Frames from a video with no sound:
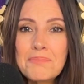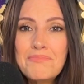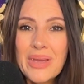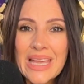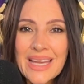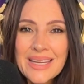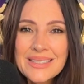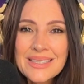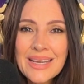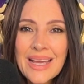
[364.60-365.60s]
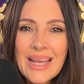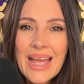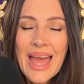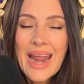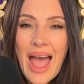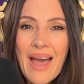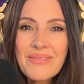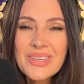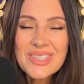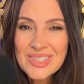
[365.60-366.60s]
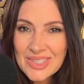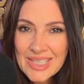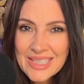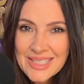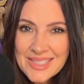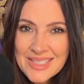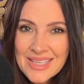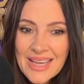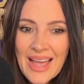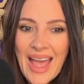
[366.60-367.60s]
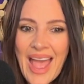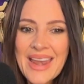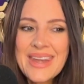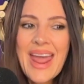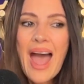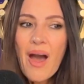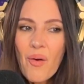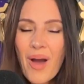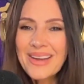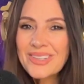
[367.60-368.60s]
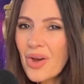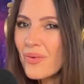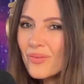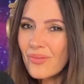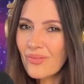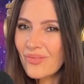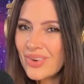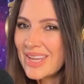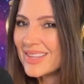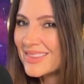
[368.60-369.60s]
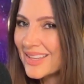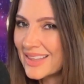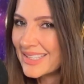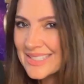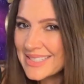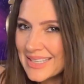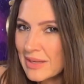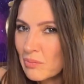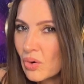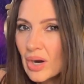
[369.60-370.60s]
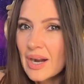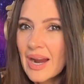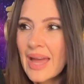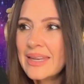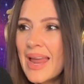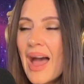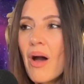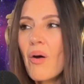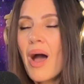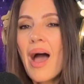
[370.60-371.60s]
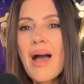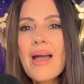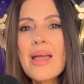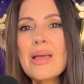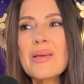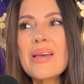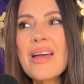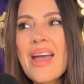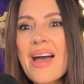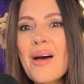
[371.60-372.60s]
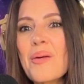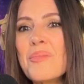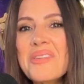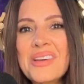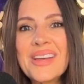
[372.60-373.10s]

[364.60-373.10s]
be it and have this list. And now I don't need the list anymore. And now I am